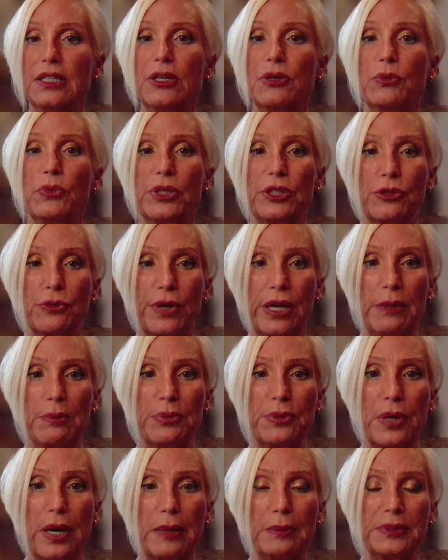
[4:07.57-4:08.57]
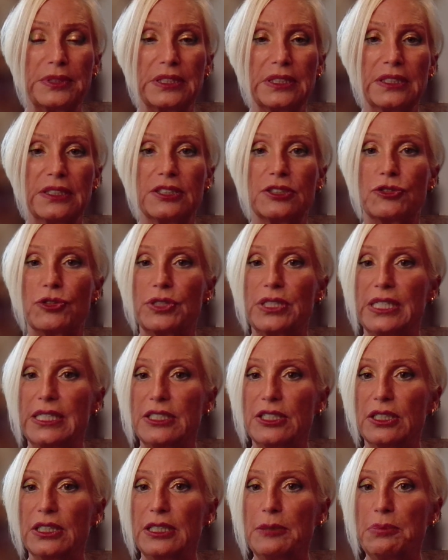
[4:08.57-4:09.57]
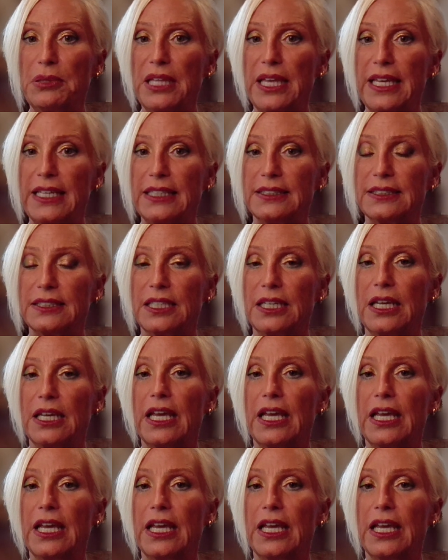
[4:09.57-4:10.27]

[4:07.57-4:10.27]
with great prompts, strategically placed,